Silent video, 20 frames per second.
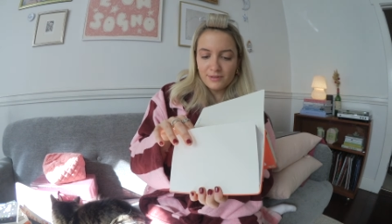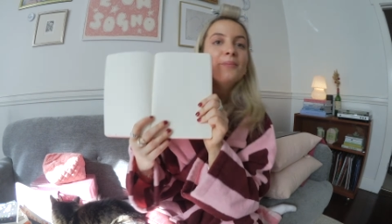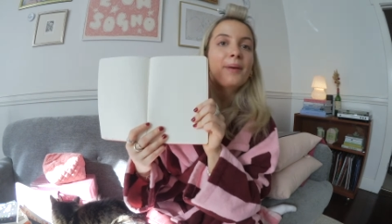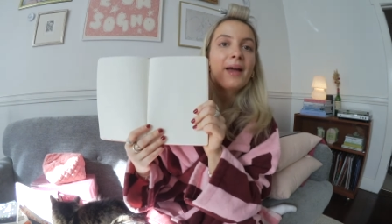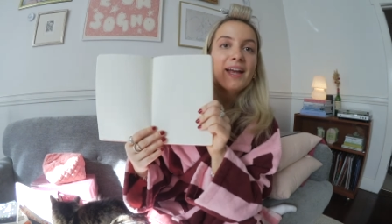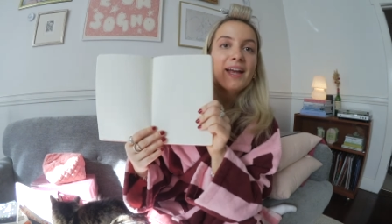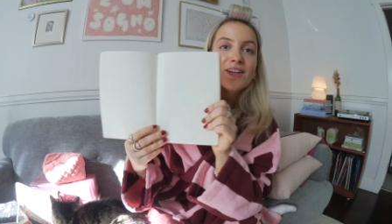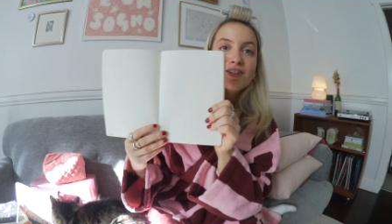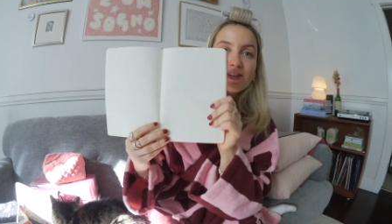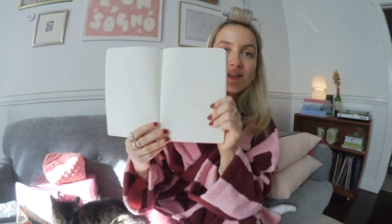The
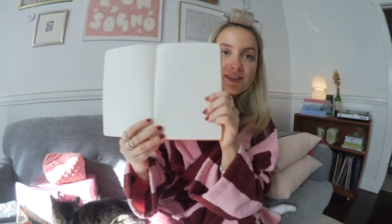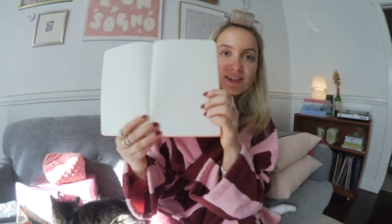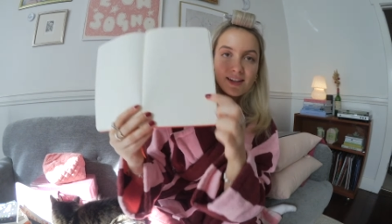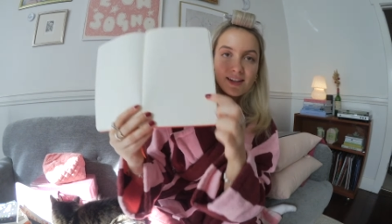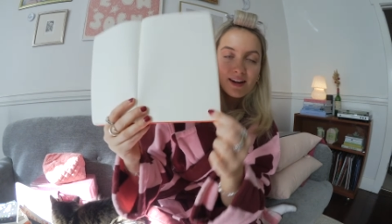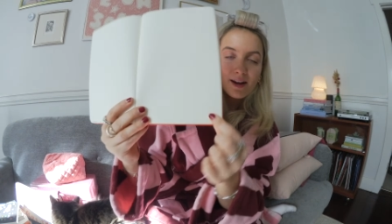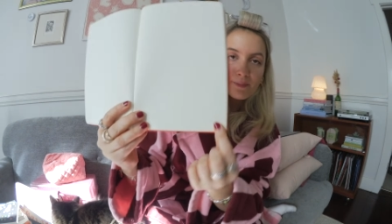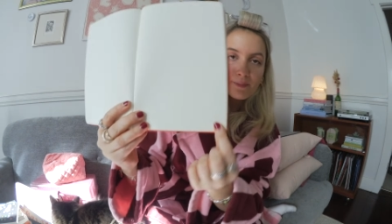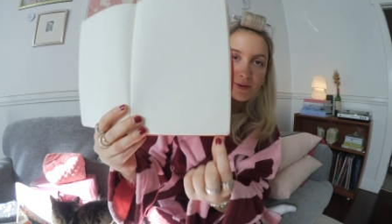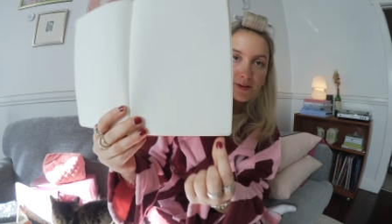pages are
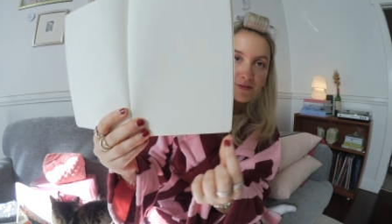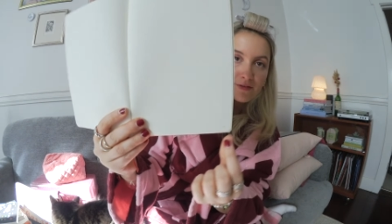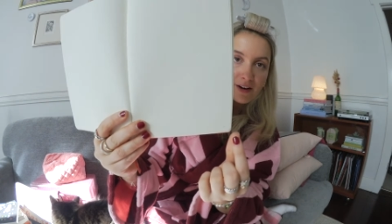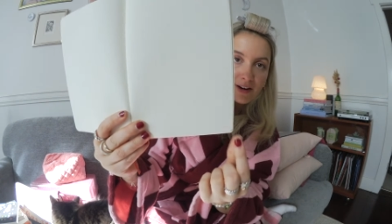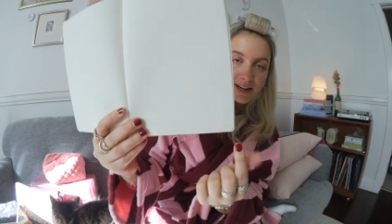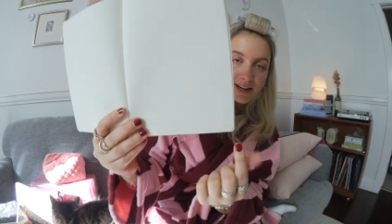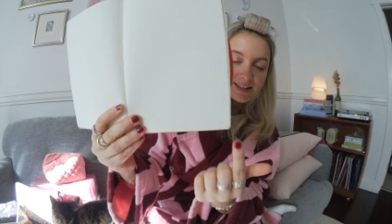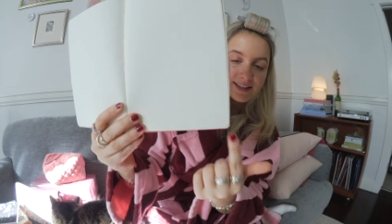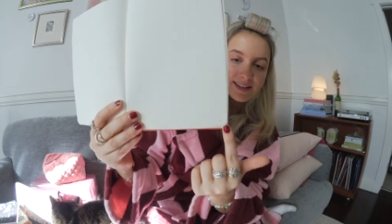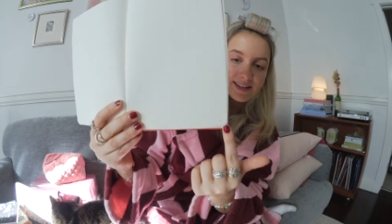numbered
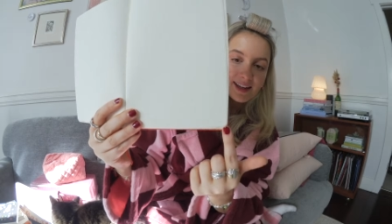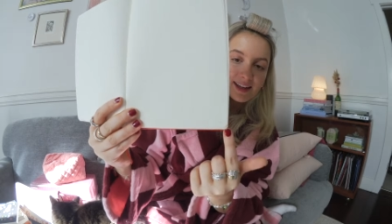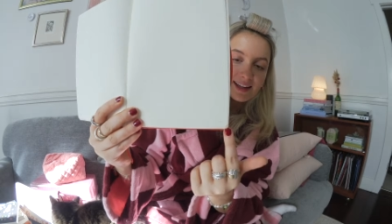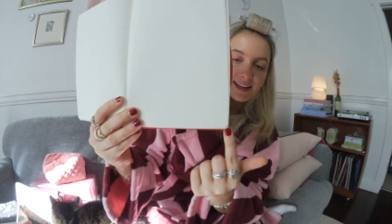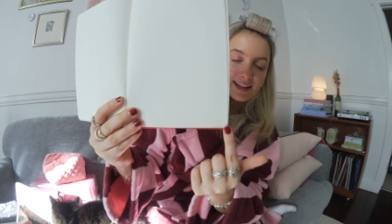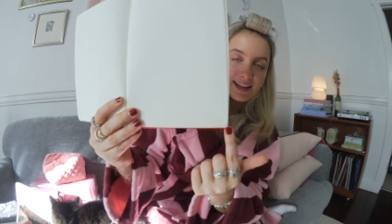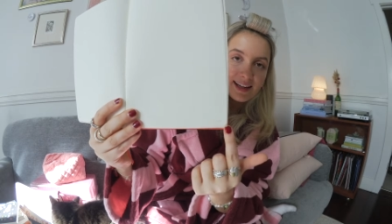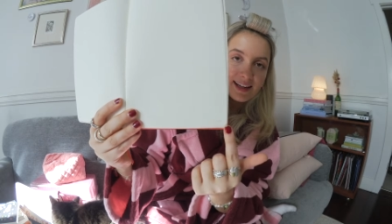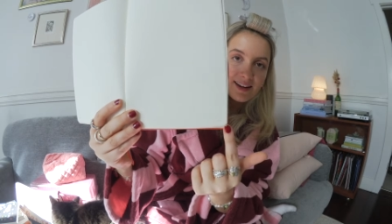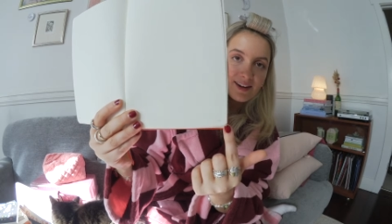very
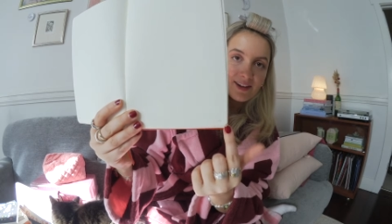subtly